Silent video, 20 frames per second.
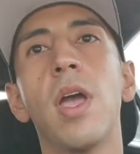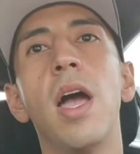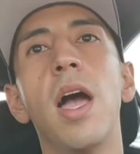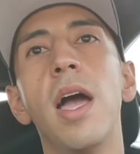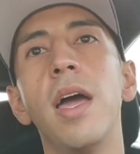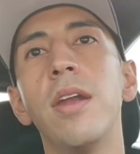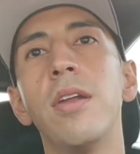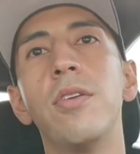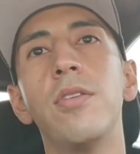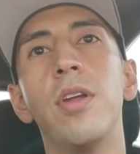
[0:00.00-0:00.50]

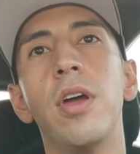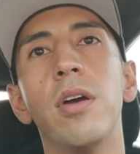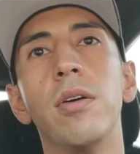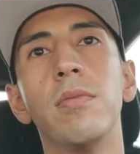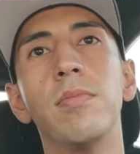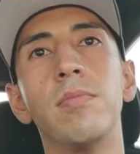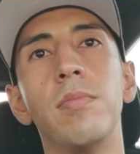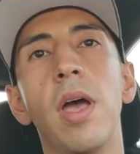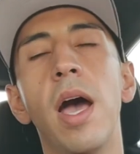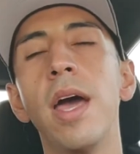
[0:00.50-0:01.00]
I don't
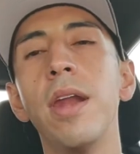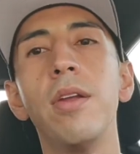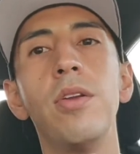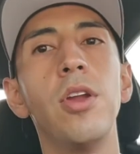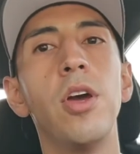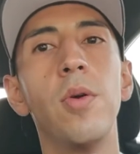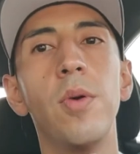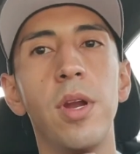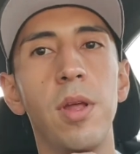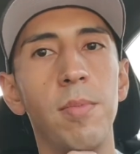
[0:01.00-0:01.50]
know
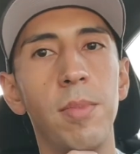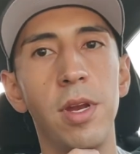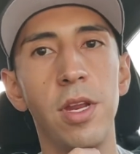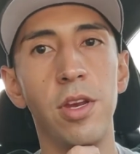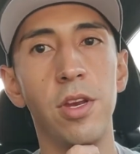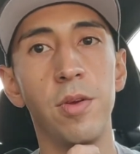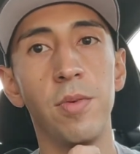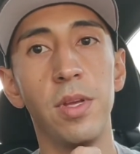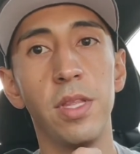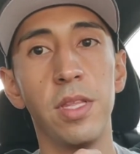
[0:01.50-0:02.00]
what I'm
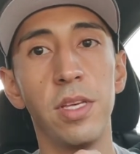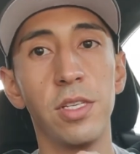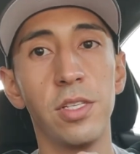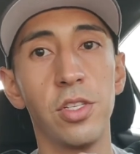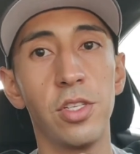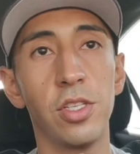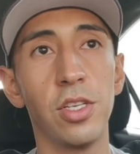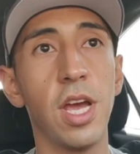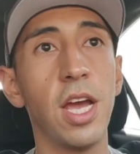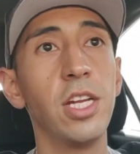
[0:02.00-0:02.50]
gonna do with
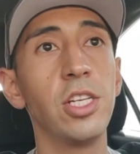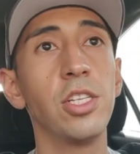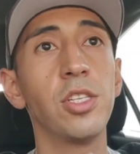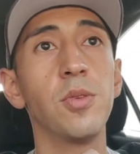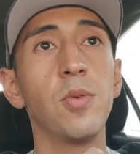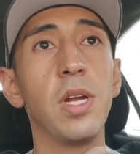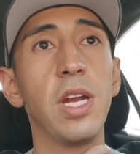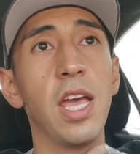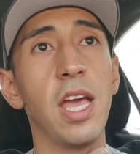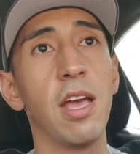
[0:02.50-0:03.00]
this. I
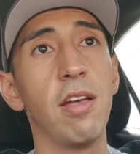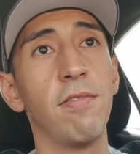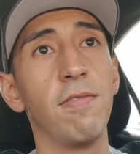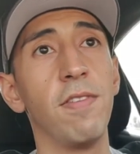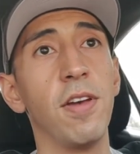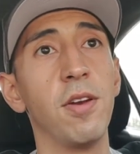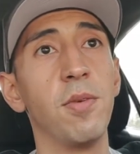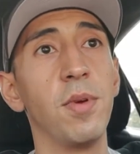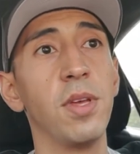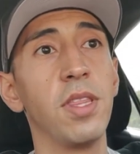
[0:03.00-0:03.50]
just want to have
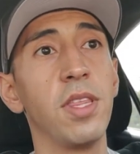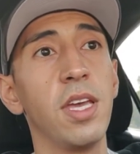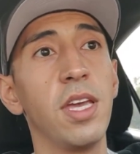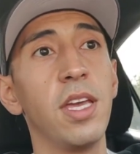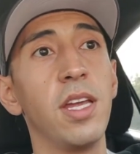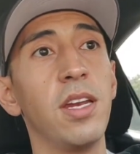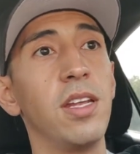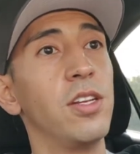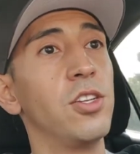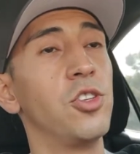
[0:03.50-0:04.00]
fun with it
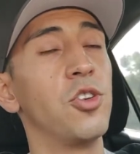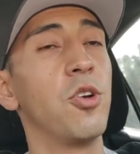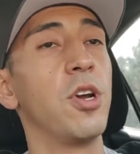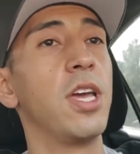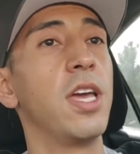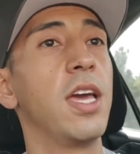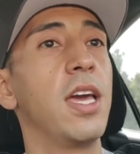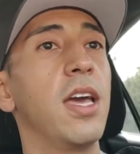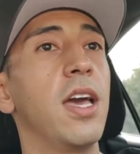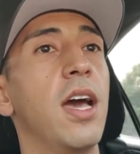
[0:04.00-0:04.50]
and enjoy
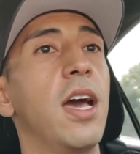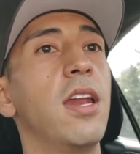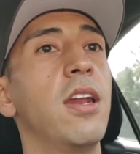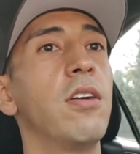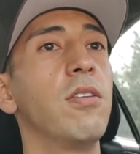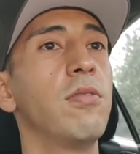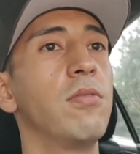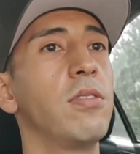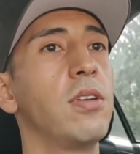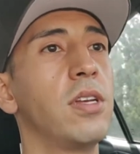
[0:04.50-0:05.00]

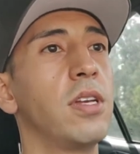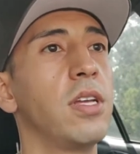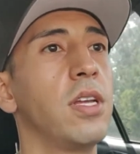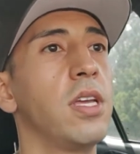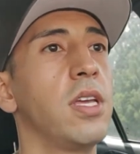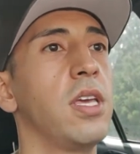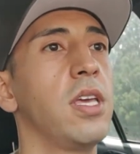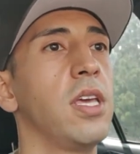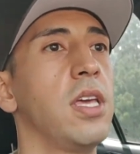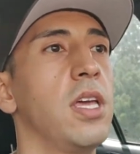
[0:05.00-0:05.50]
it.
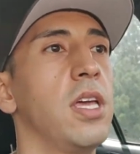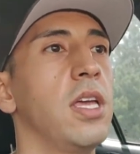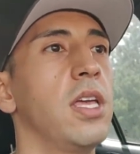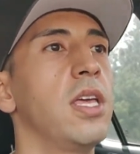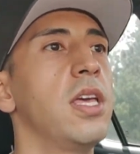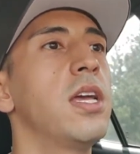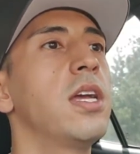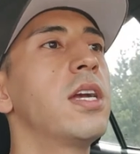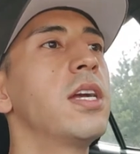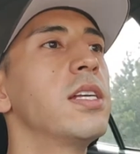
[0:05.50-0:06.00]

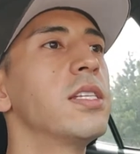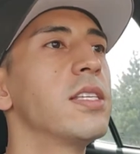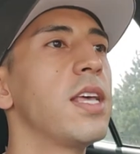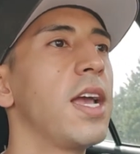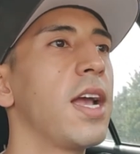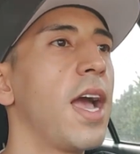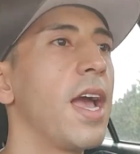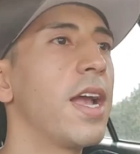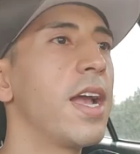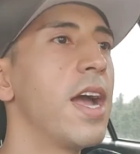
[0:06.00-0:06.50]
Because
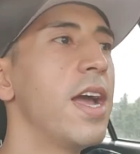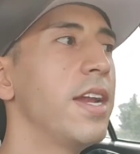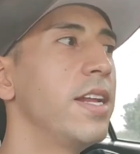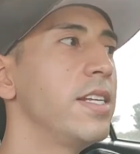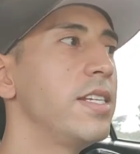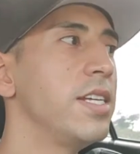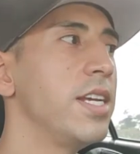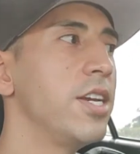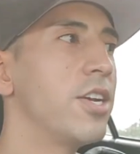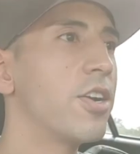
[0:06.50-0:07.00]
like I kind
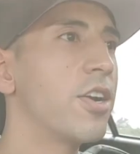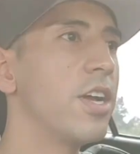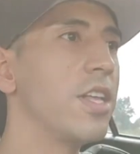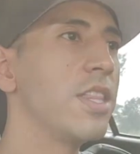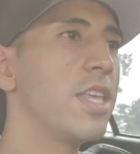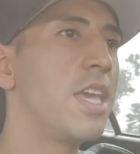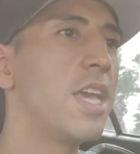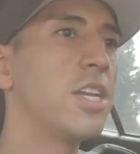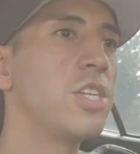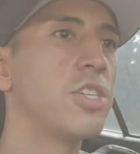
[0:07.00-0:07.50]
of teeter on
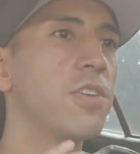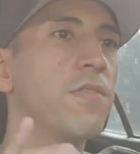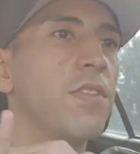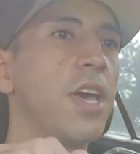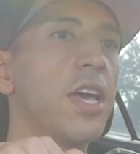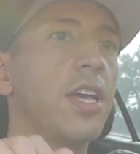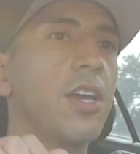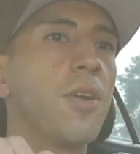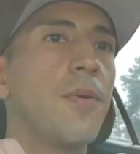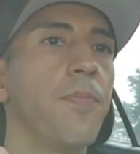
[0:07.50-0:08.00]
the edge of
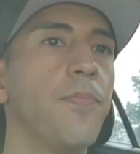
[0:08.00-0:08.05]
like,